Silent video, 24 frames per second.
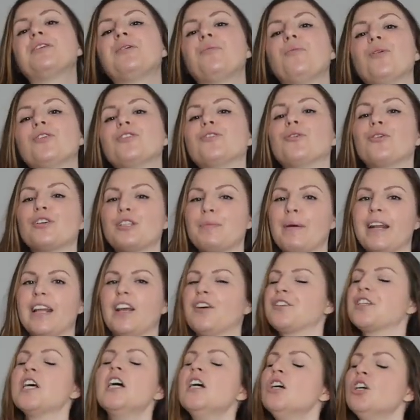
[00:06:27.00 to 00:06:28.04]
someone talks about it,
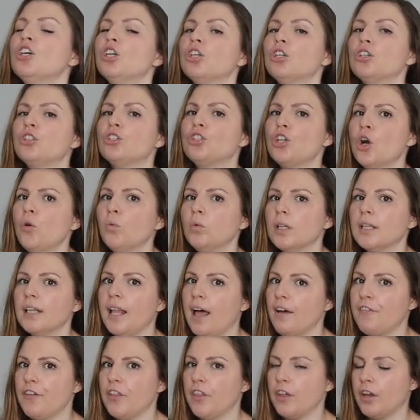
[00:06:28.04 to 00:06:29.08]
he goes, don't
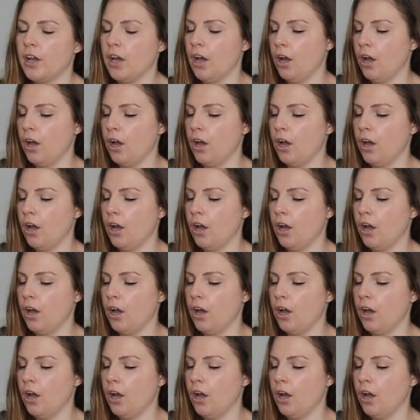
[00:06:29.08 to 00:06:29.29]
laugh at the